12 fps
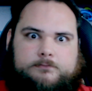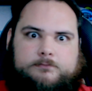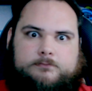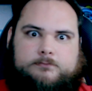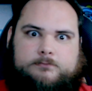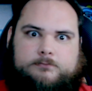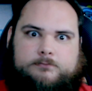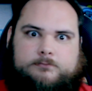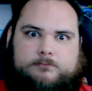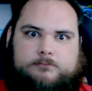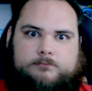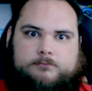
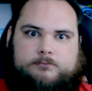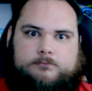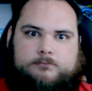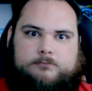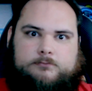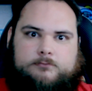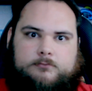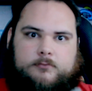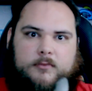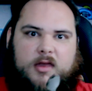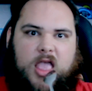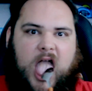
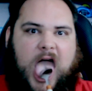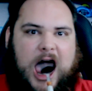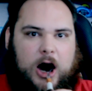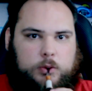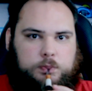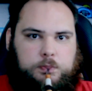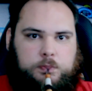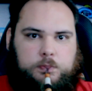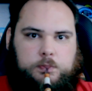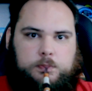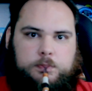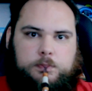
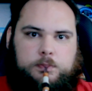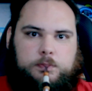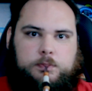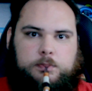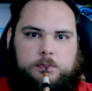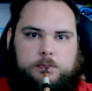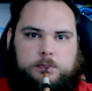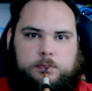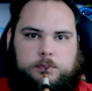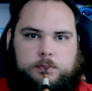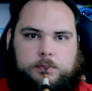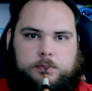No one is speaking in this clip.